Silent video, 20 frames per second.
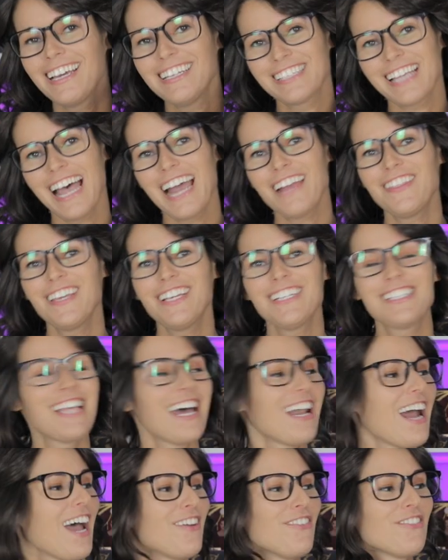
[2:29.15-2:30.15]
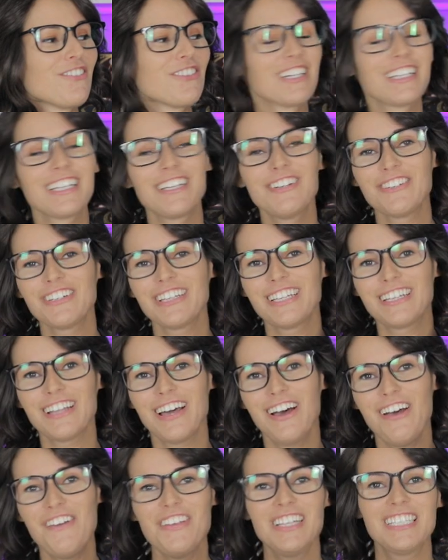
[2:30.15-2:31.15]
inside this that I really, really
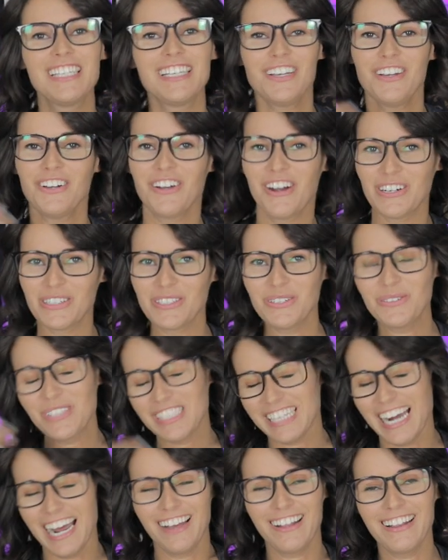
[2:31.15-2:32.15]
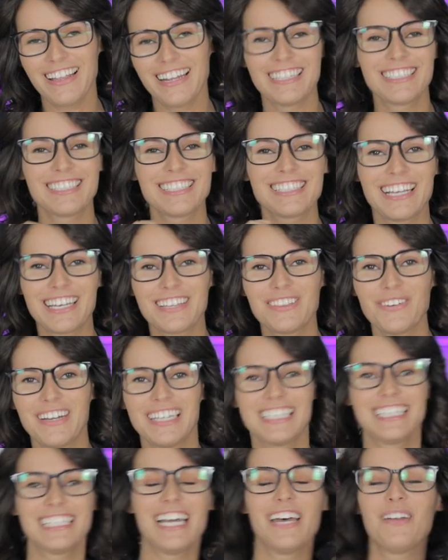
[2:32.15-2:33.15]
love. It's like a cartoon style, and I just like the way it's